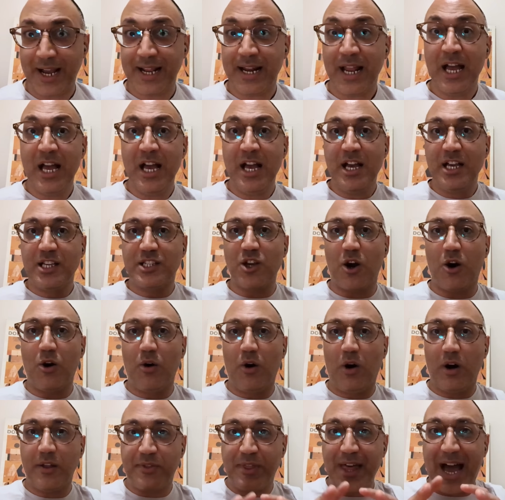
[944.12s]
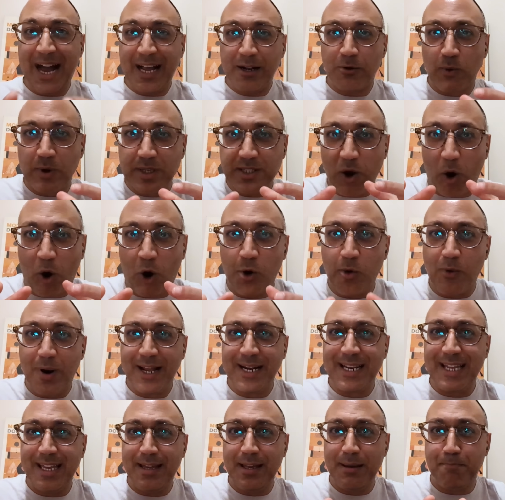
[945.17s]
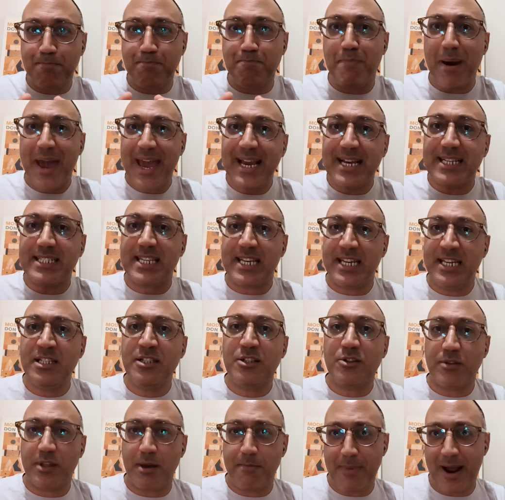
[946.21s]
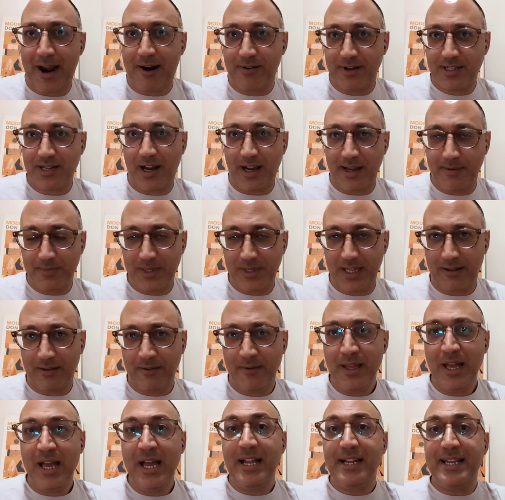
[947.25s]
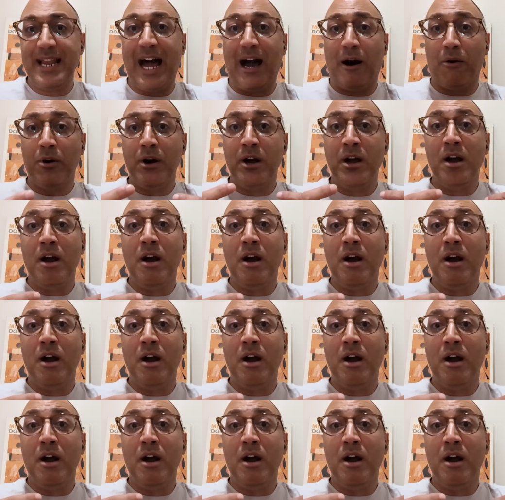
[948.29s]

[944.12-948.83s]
right? So that was already baked into the maritime. Now,